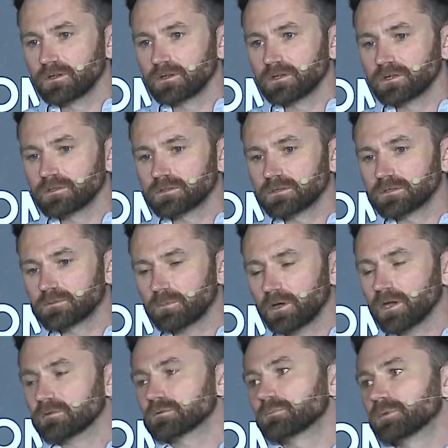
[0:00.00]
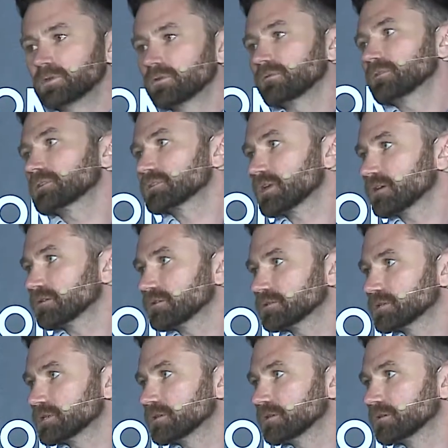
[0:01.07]
is perhaps beyond the
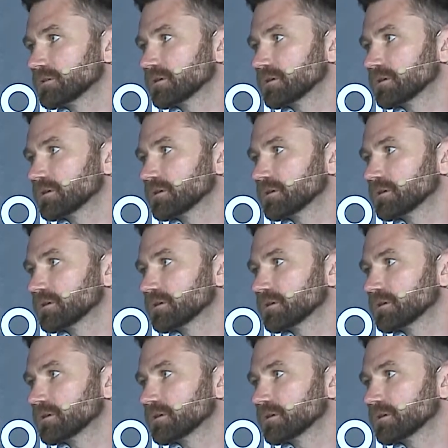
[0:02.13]
technology